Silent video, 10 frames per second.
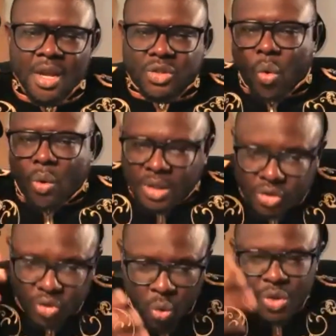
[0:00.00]
To
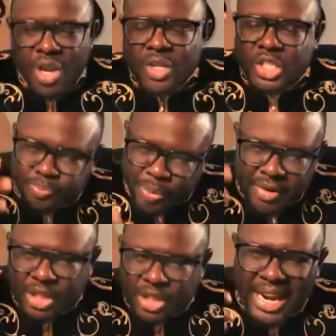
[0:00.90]
do your
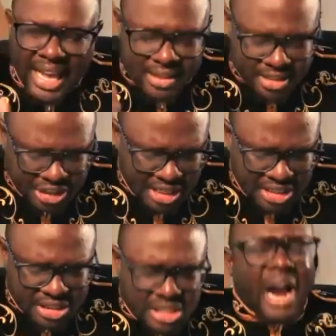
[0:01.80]
spiritual health check,
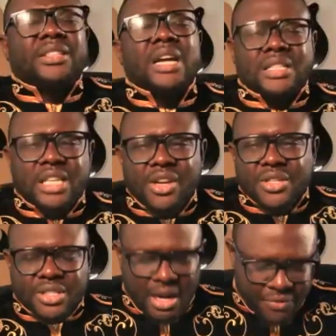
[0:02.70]
start asking
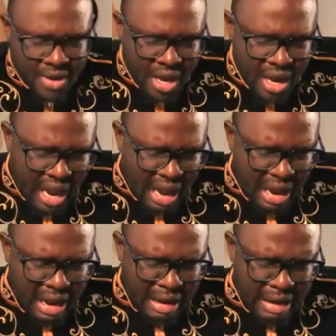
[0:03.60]
yourself,
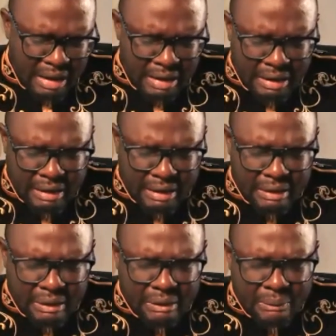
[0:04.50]
uh,
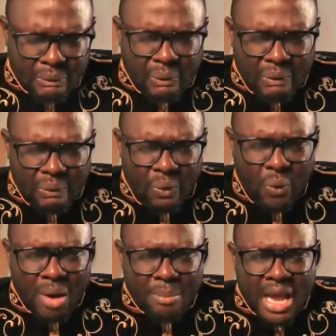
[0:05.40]

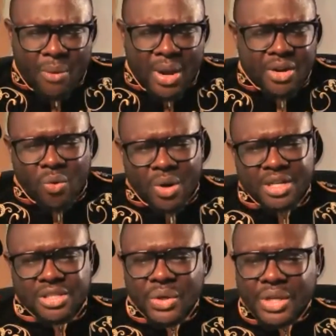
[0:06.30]
who am I when no one
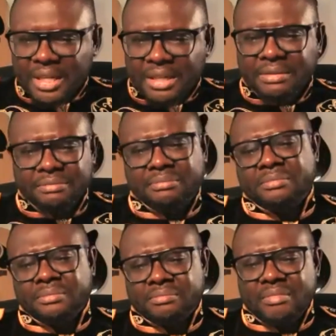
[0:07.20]
is looking?
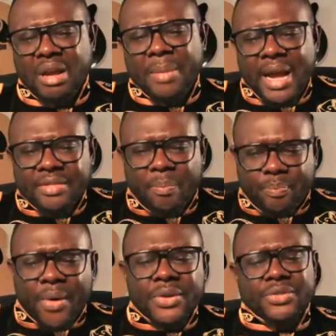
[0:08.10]
Am I the
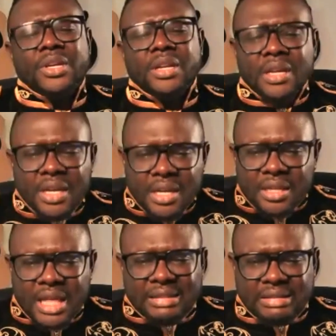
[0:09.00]
person
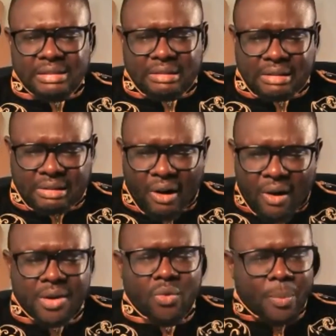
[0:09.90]
that
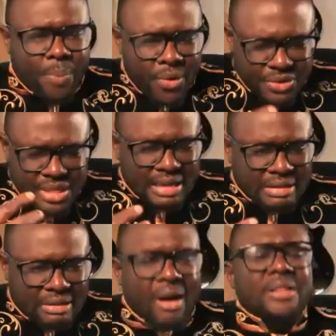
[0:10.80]
God, the person
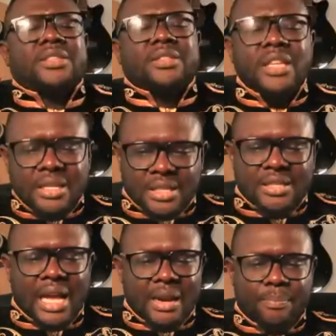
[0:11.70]
that God sees? Is
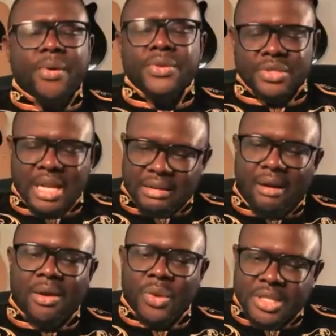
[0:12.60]
that the person that
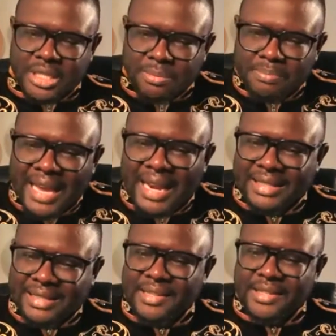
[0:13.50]
God will smile
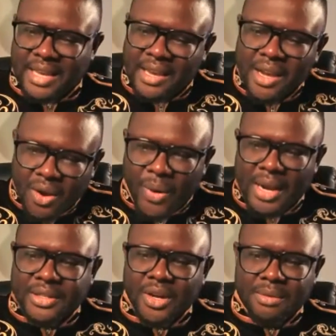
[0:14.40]
at and say,
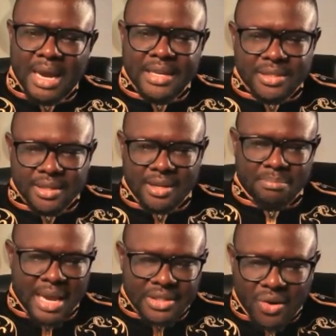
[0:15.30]
well done, my son,
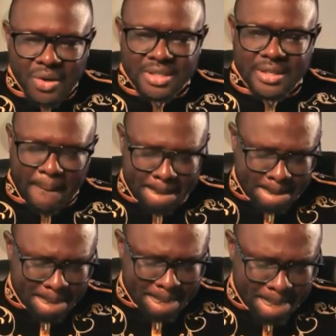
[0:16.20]
my daughter?
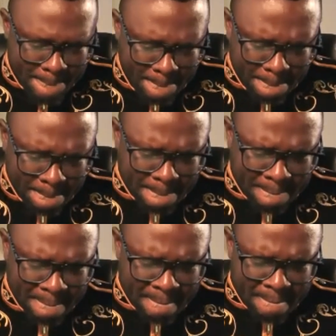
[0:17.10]
Mm-hmm.
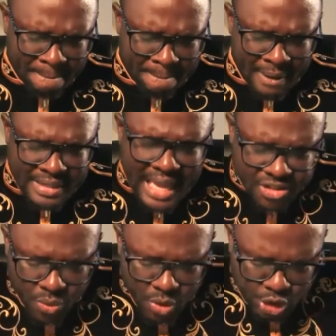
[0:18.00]
That's
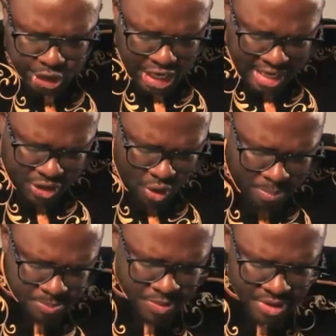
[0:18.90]
how you check your
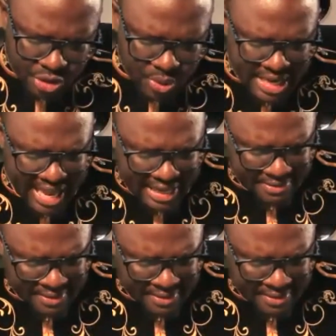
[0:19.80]
spiritual health.